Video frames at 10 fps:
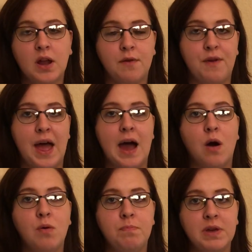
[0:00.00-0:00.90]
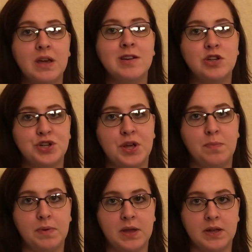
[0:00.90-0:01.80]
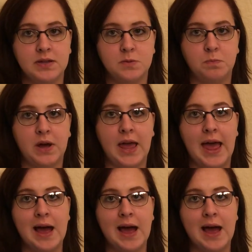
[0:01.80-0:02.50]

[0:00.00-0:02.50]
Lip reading: of how big a shape is by